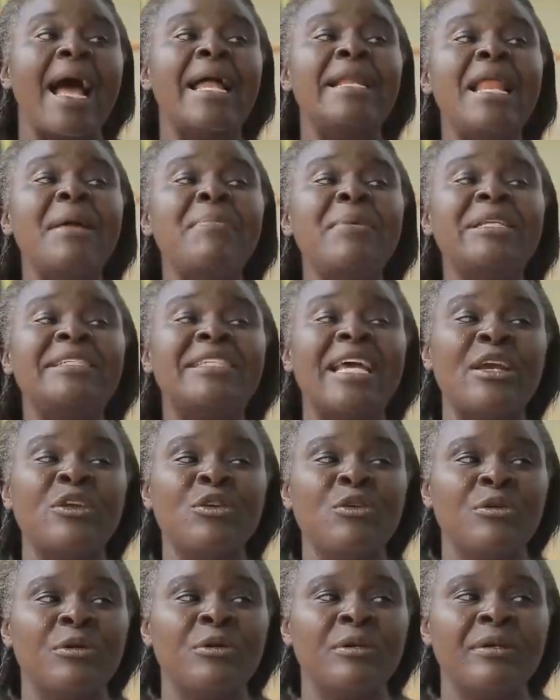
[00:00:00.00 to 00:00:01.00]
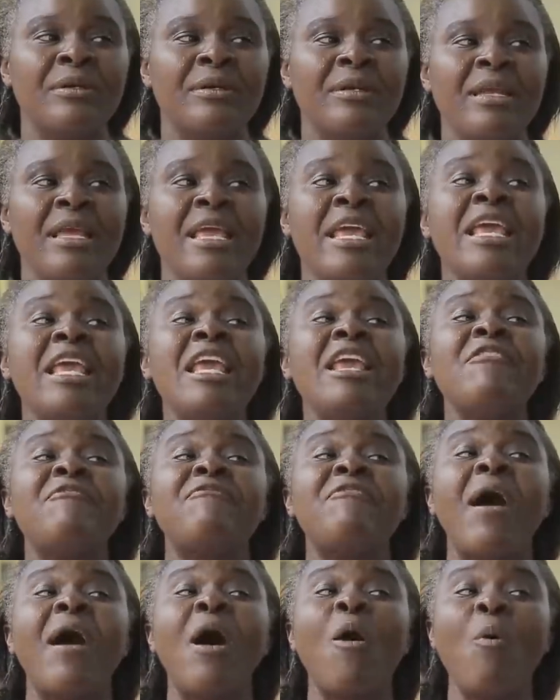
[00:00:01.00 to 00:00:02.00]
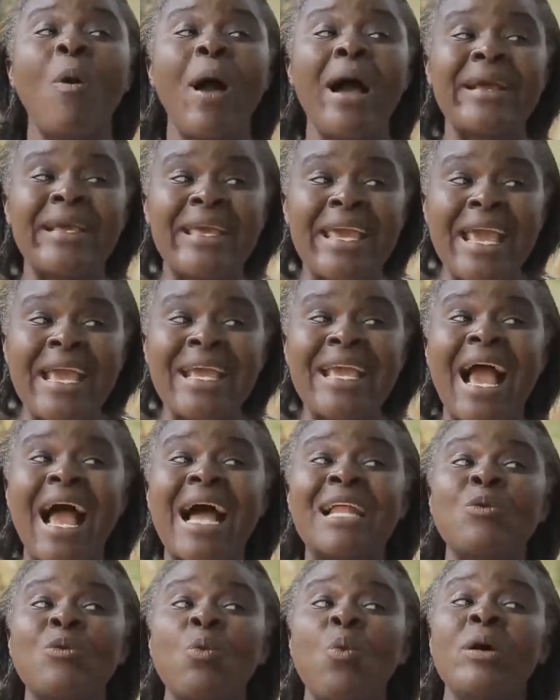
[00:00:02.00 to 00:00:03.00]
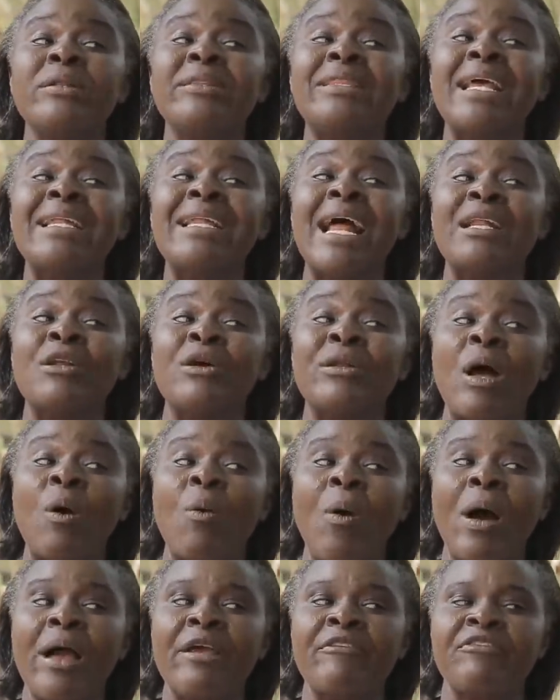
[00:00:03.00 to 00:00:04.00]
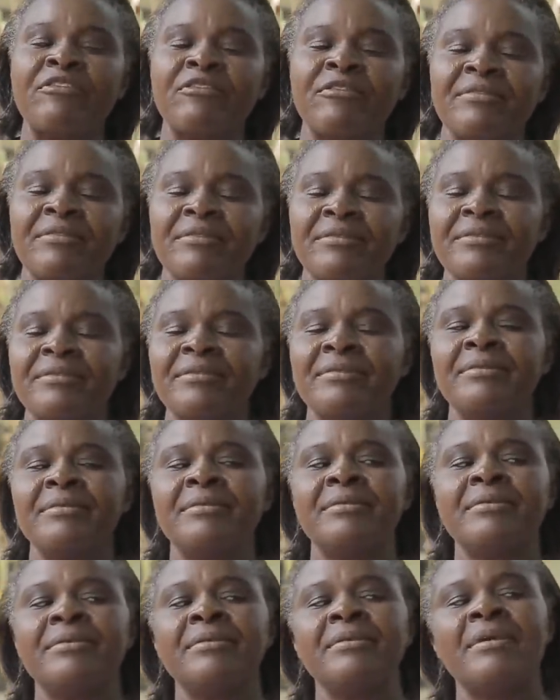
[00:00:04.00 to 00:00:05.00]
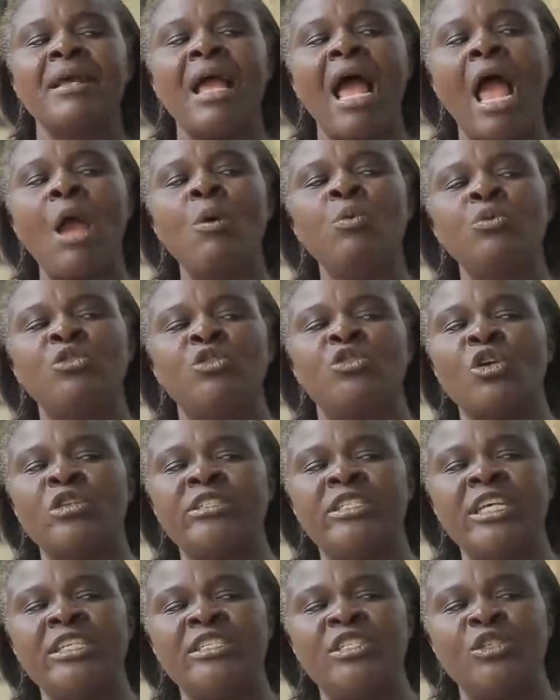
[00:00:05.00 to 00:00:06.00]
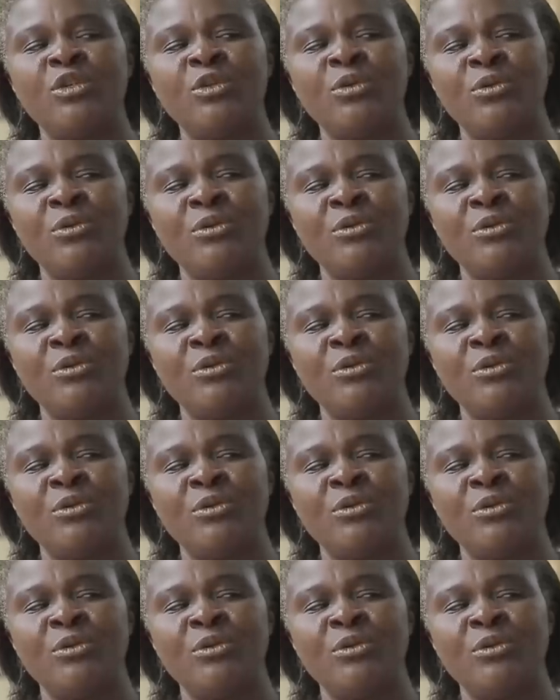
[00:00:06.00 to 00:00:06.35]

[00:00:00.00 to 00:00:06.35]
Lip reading: and let me tell you, if our king had wanted another wife, I would suggest you.